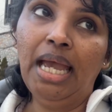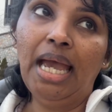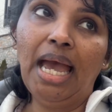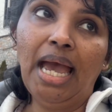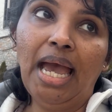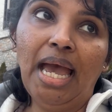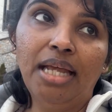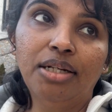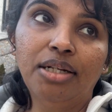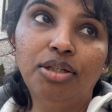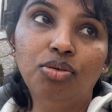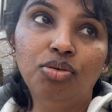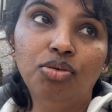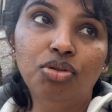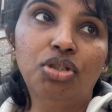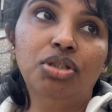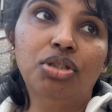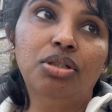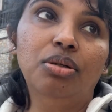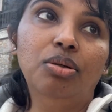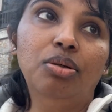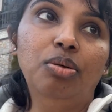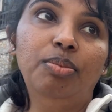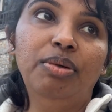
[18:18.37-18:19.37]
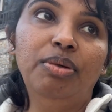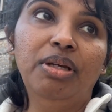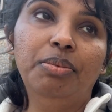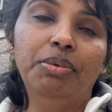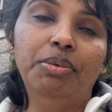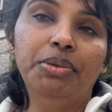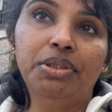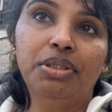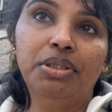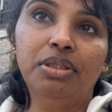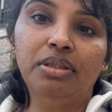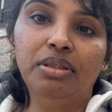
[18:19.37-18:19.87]
and you'll still be able
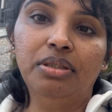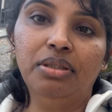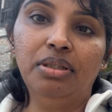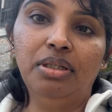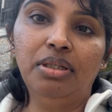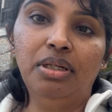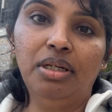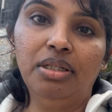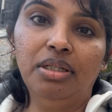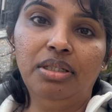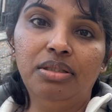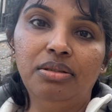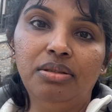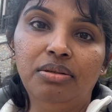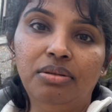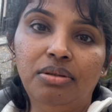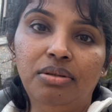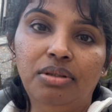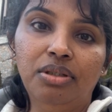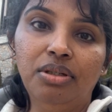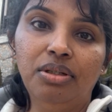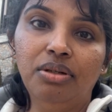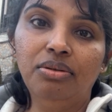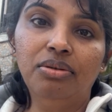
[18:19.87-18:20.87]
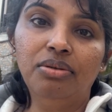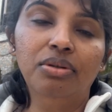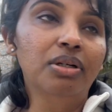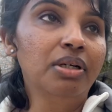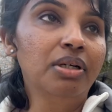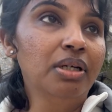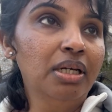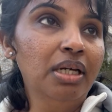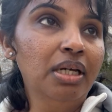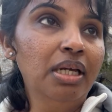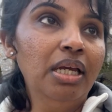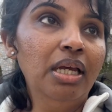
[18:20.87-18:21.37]
to to you know
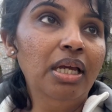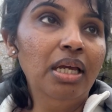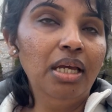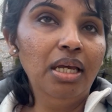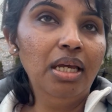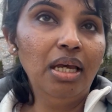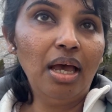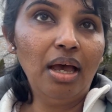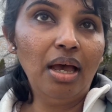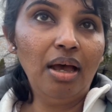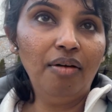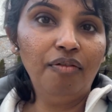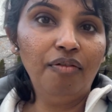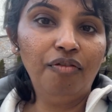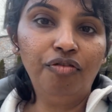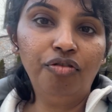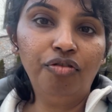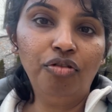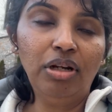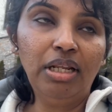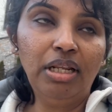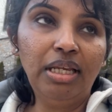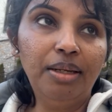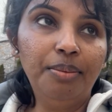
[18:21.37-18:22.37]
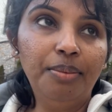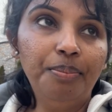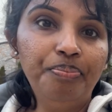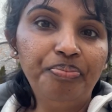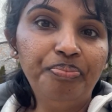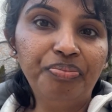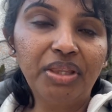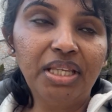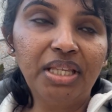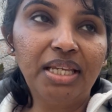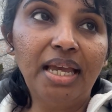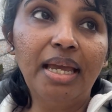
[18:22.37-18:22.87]
uh, fully
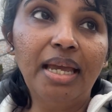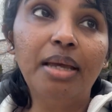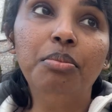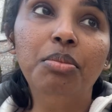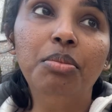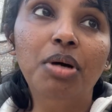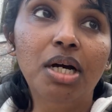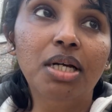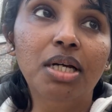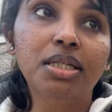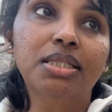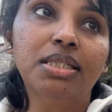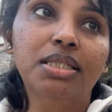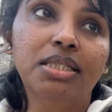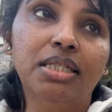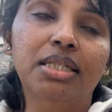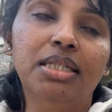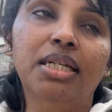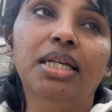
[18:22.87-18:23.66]
get immersed in